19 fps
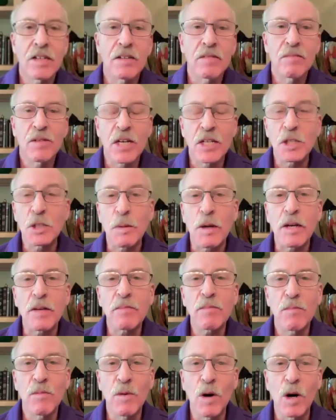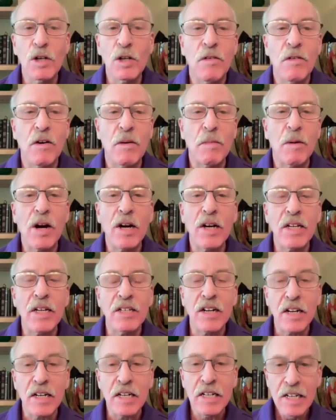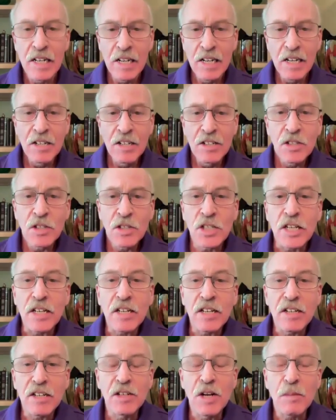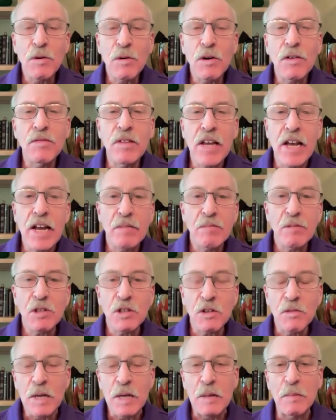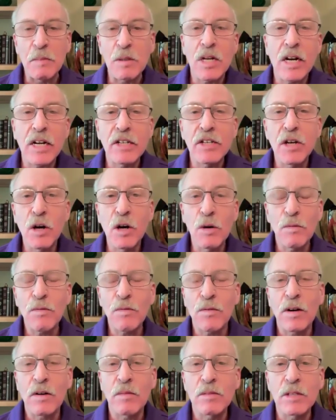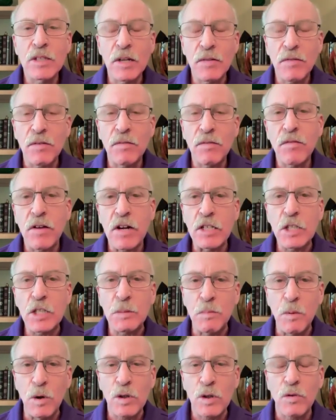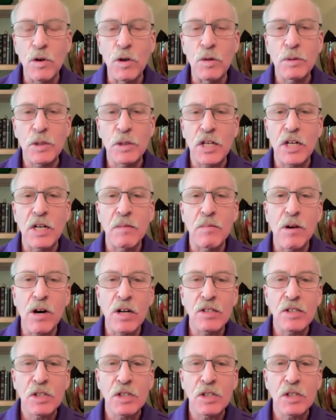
Okay, thanks, Ben. Welcome, everybody. And I see a number of names of people that I know from the different Facebook groups that I'm on.